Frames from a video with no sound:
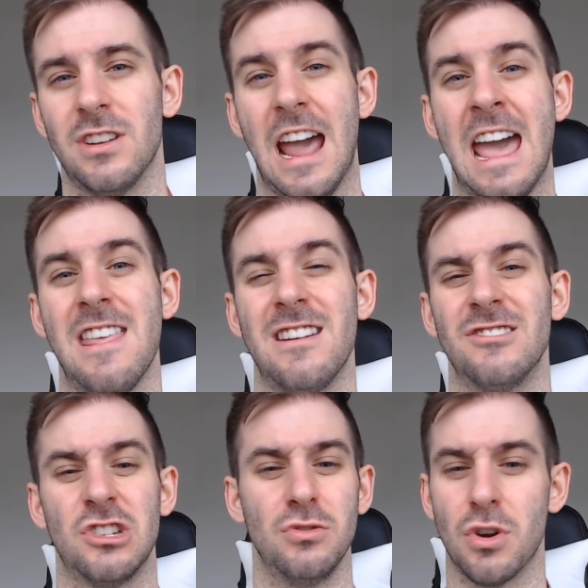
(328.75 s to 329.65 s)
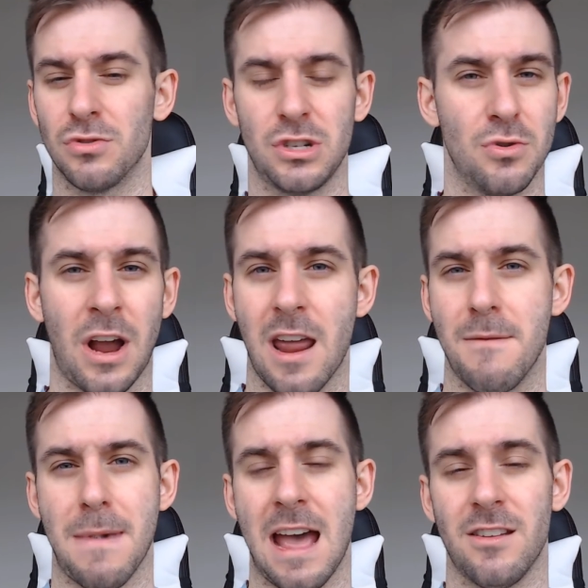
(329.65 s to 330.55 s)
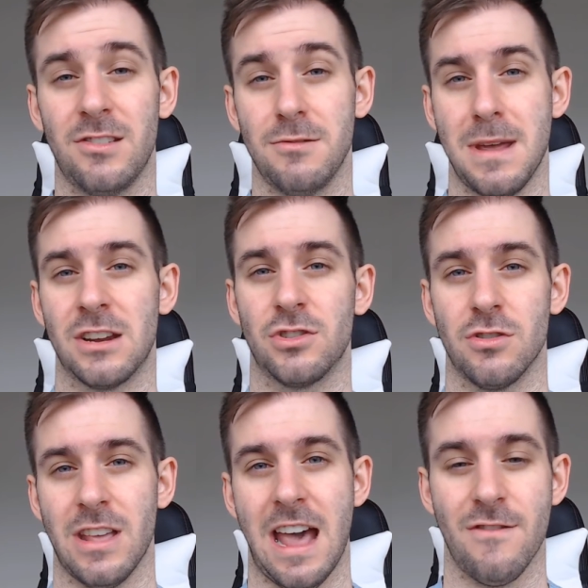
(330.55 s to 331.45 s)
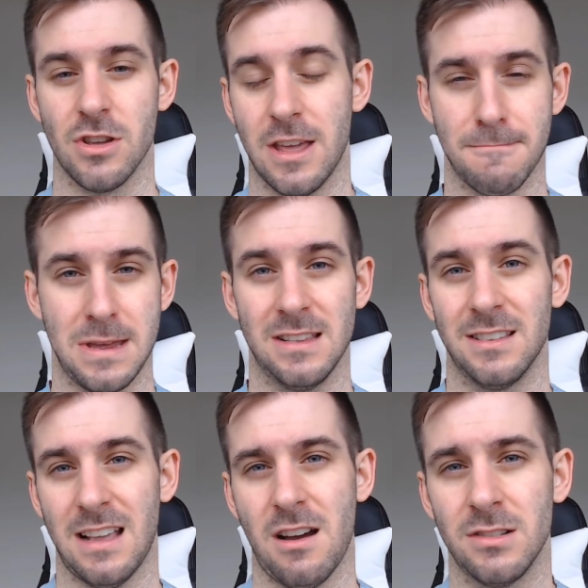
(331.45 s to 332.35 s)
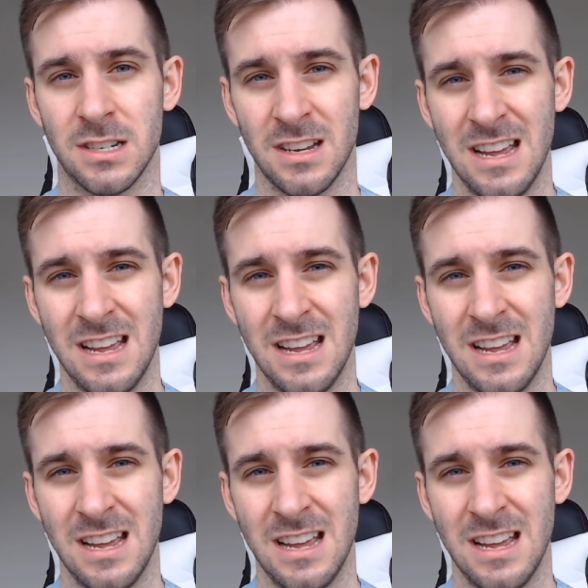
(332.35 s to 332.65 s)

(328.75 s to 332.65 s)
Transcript: and you don't do kind of math to make sure that everything pieces out.